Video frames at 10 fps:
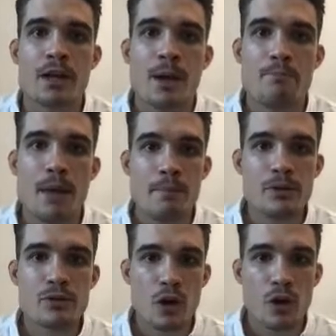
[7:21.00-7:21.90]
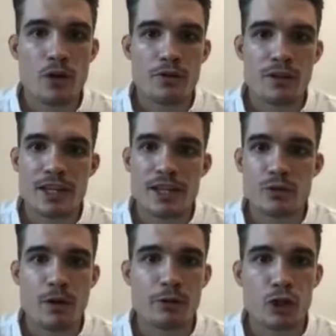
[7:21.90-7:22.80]
Members of these
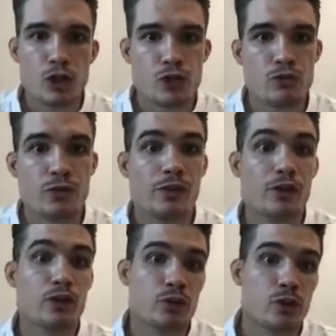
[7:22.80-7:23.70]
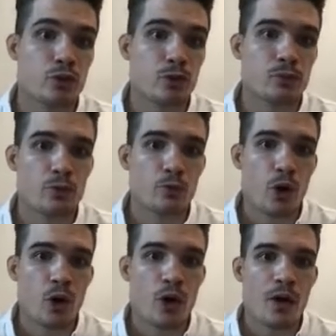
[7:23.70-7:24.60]
revolutionary groups
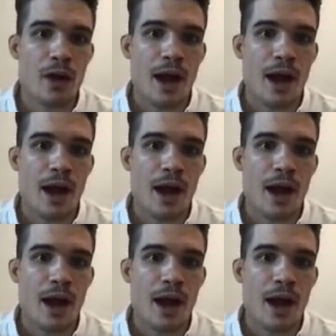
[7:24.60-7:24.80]
were,